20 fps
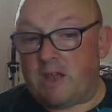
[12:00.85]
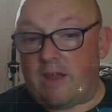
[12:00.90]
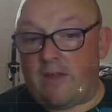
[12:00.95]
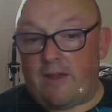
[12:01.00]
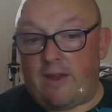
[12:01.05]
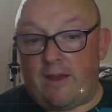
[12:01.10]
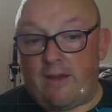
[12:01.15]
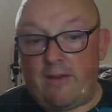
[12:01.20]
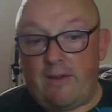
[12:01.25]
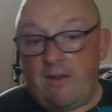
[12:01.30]

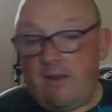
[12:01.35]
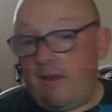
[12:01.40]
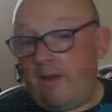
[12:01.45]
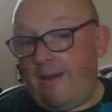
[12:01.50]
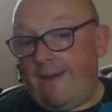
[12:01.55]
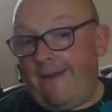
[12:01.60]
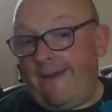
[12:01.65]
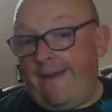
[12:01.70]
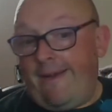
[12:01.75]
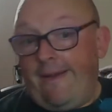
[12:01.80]
that.
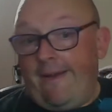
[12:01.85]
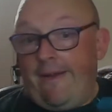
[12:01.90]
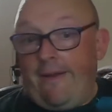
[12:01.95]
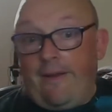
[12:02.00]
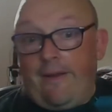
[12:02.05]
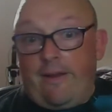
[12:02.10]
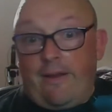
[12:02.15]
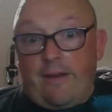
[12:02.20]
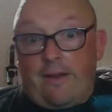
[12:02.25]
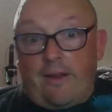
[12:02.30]

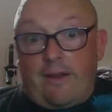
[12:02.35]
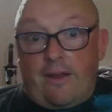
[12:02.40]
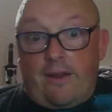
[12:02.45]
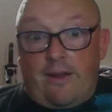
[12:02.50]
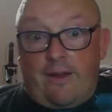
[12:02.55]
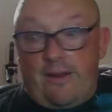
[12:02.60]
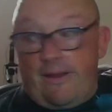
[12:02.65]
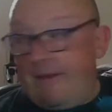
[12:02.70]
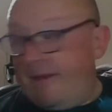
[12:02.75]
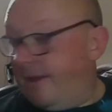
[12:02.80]

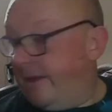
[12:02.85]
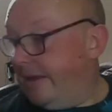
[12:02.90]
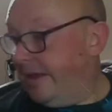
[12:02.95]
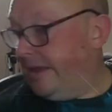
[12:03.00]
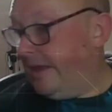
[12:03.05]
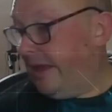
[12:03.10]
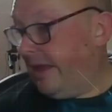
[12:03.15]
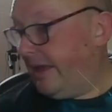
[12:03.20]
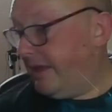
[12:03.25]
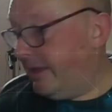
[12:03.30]
And
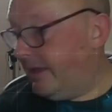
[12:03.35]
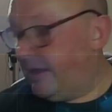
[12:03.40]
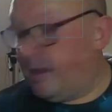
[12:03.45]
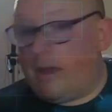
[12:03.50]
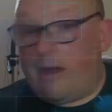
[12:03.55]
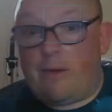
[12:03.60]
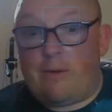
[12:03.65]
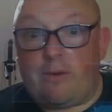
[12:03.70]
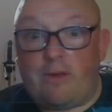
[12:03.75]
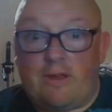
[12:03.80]
yeah, you go,
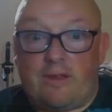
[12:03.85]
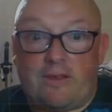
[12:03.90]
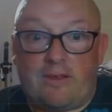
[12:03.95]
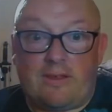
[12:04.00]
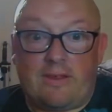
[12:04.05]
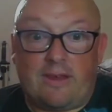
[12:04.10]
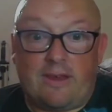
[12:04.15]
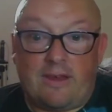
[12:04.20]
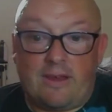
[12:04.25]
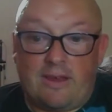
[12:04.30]
you
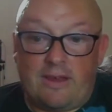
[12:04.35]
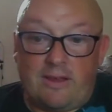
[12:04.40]
see,